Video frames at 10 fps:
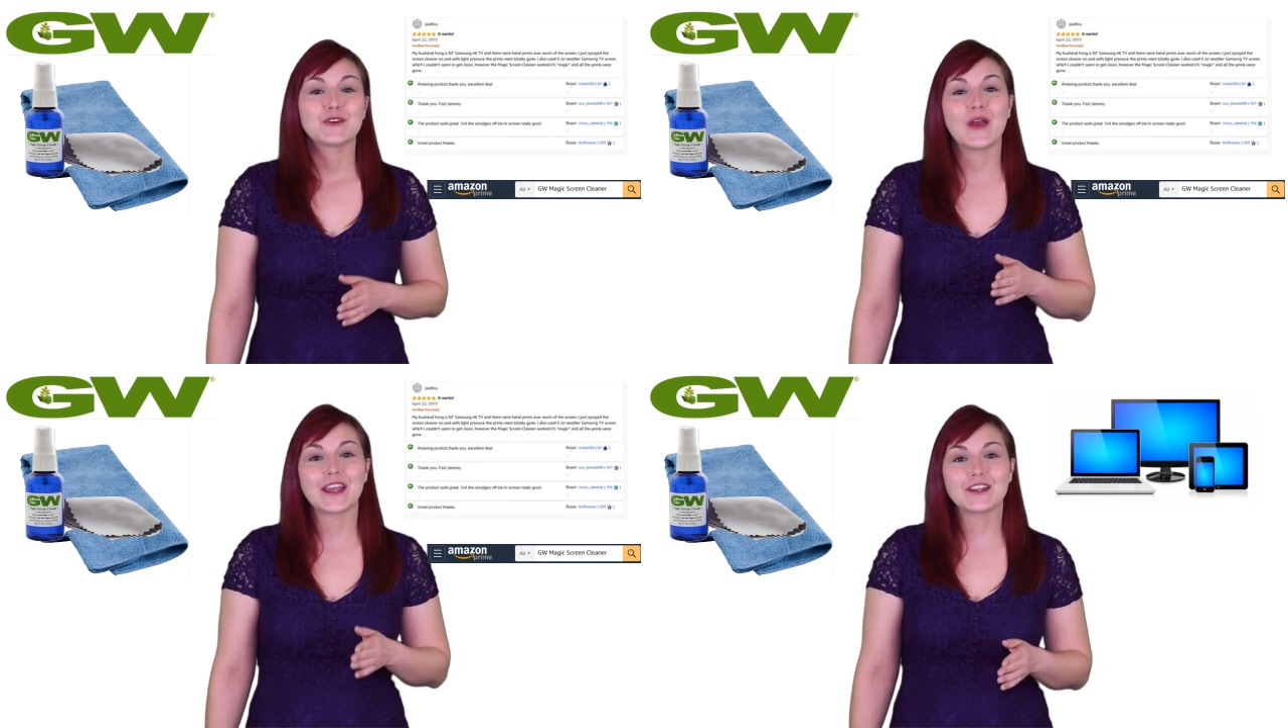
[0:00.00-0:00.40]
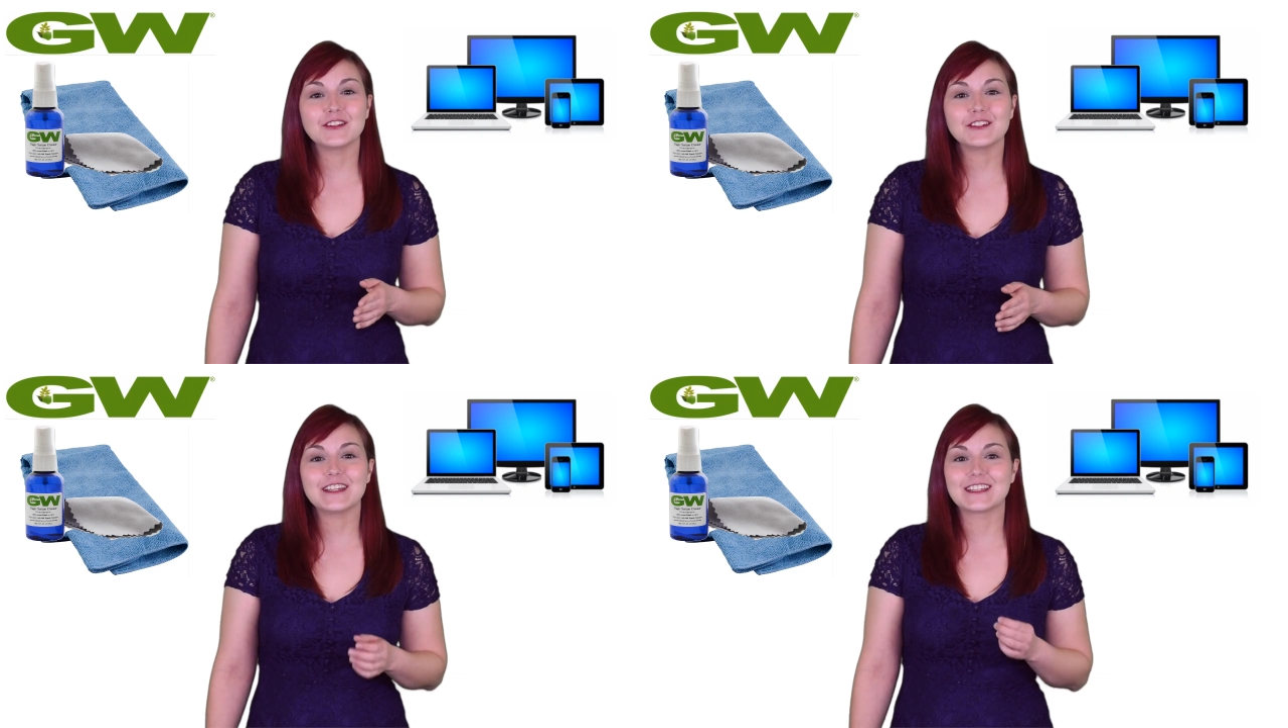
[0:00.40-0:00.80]

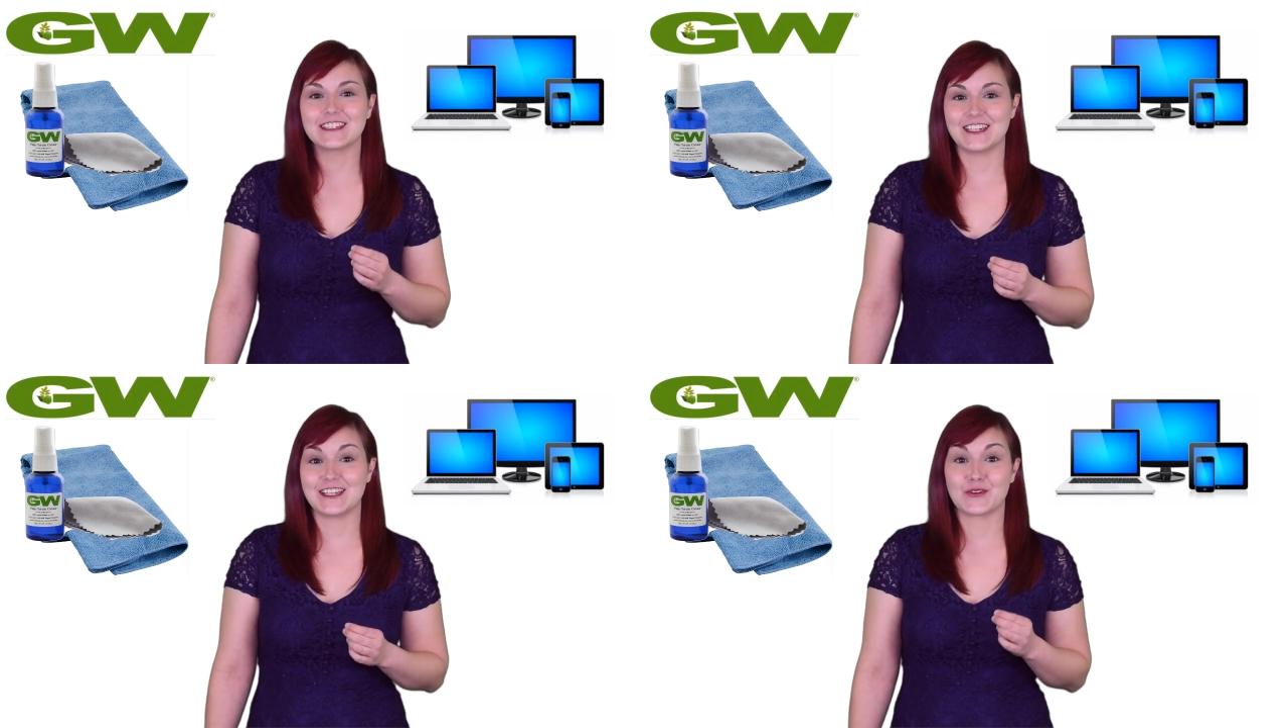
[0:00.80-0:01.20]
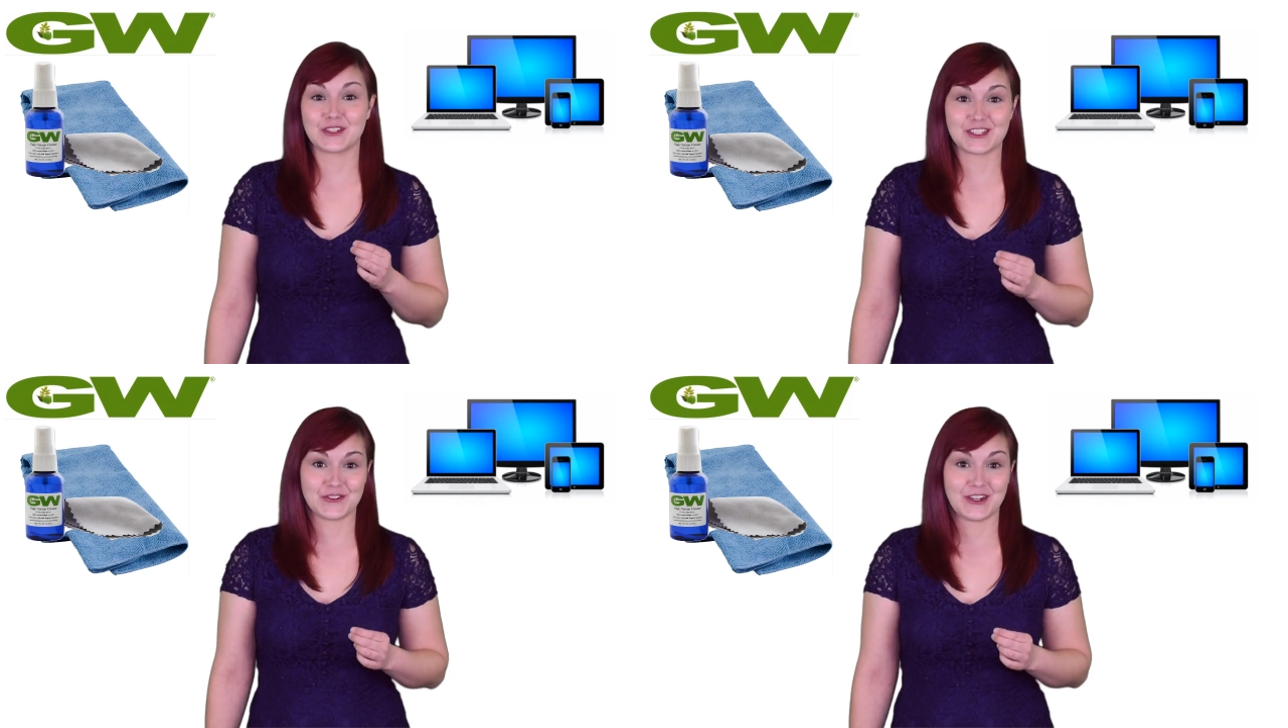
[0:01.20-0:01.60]
Regularly cleaning
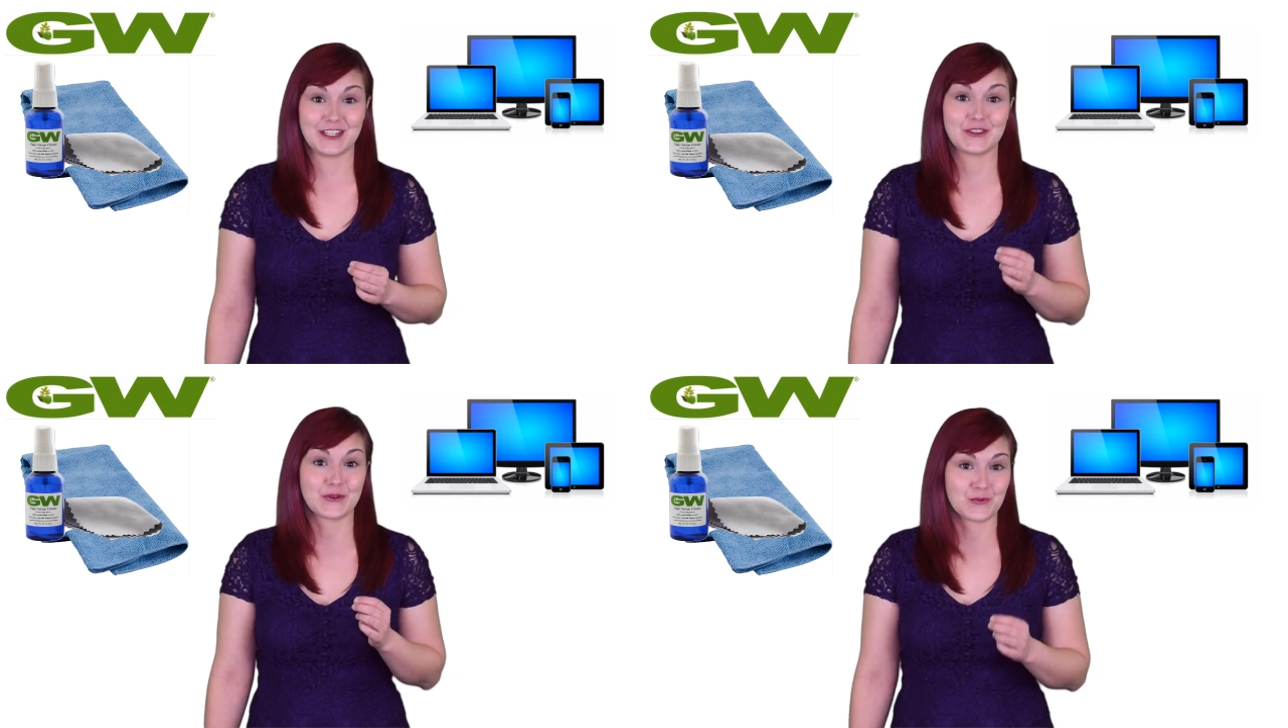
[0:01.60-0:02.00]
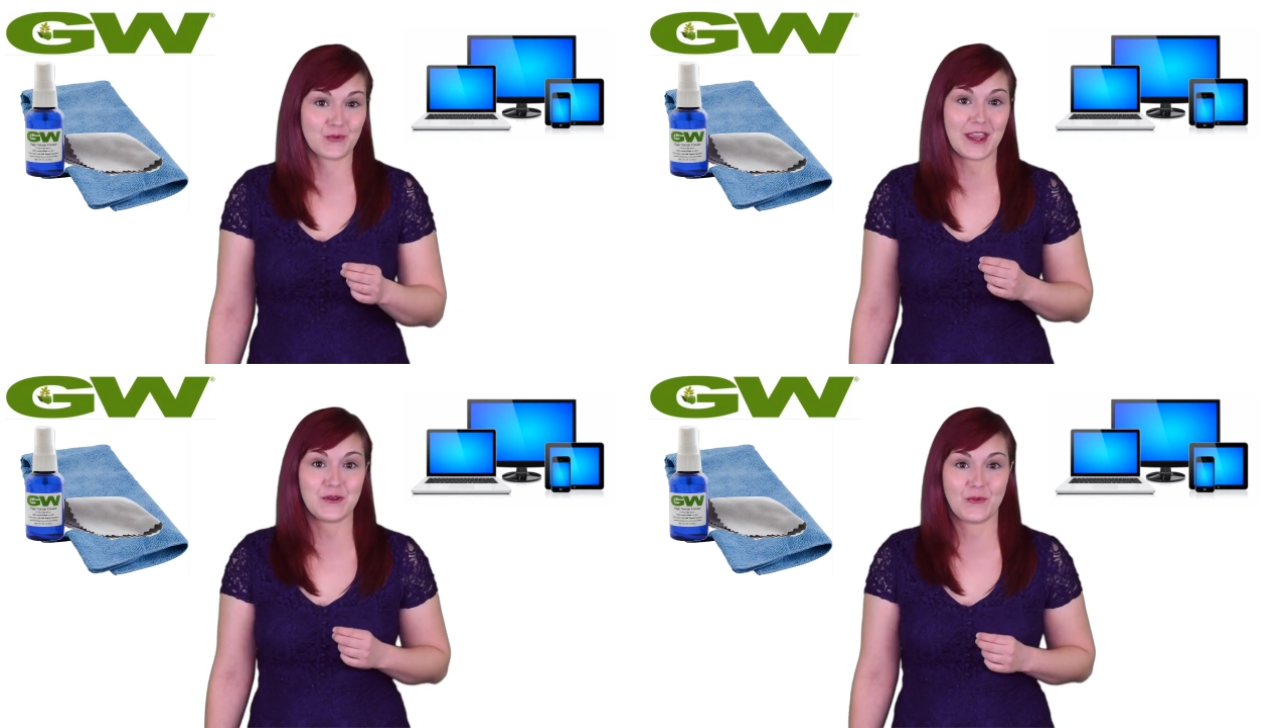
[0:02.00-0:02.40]
your screen the
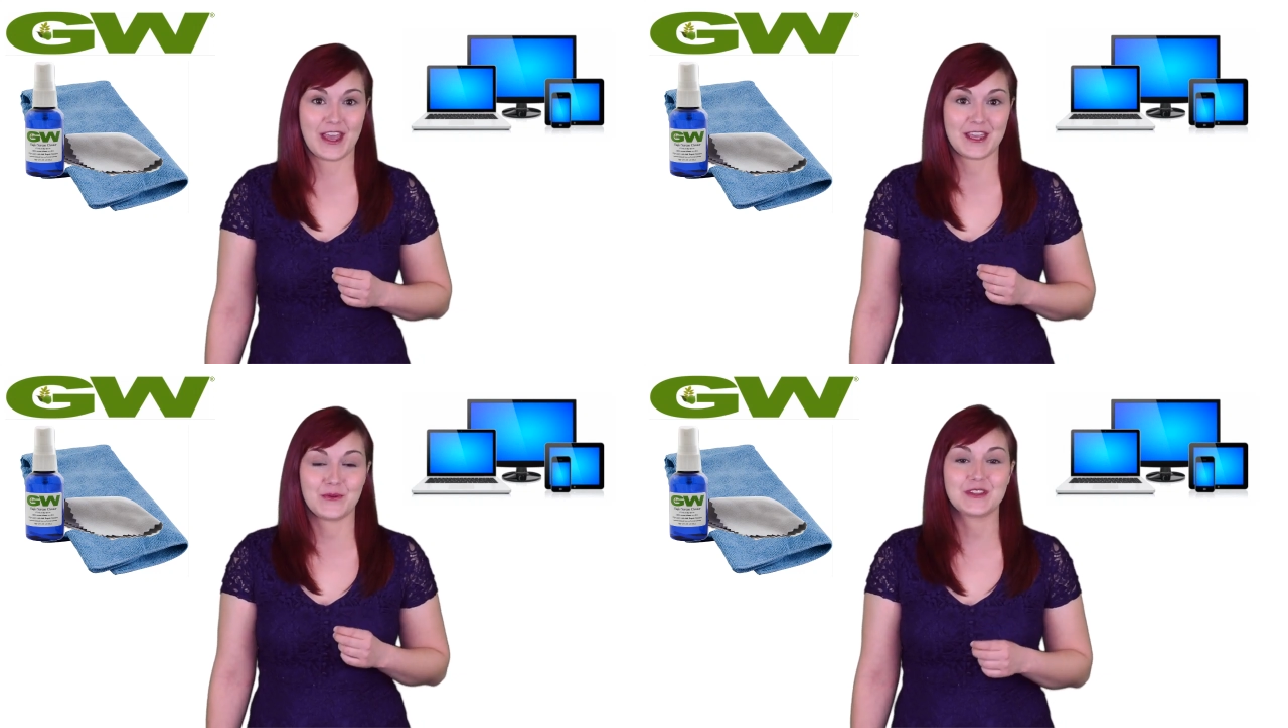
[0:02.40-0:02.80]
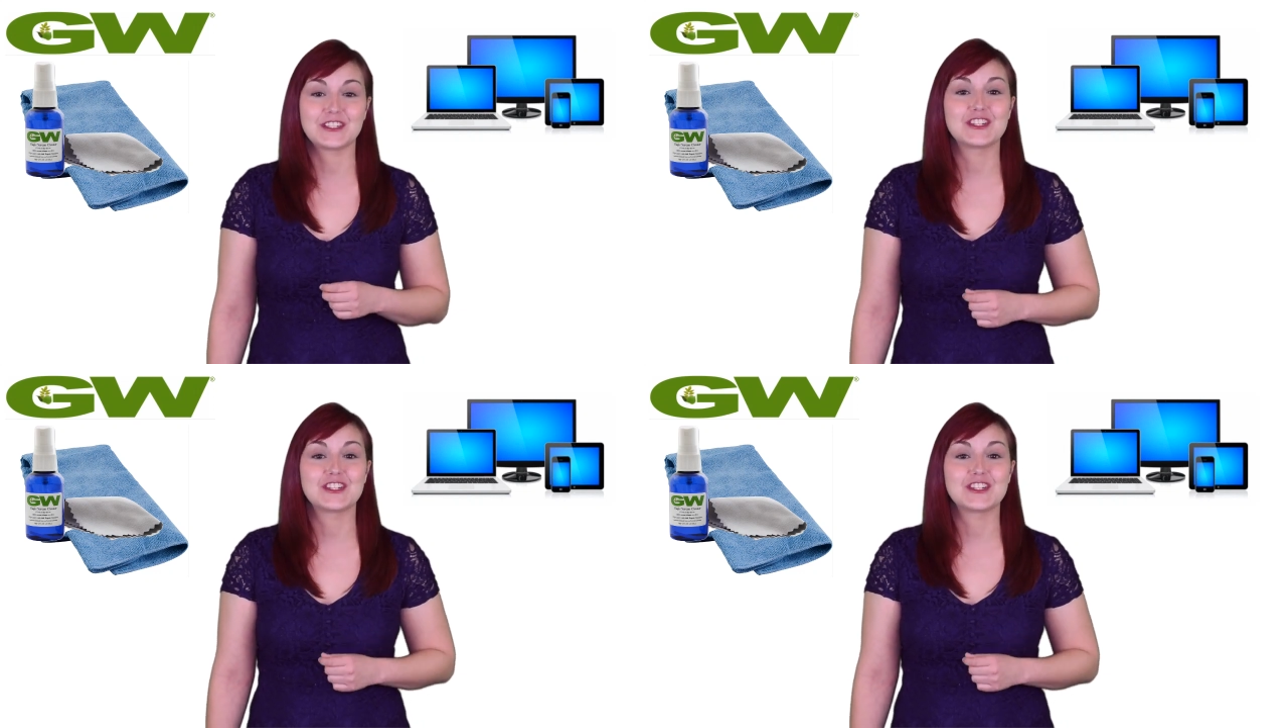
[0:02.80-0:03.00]
right way with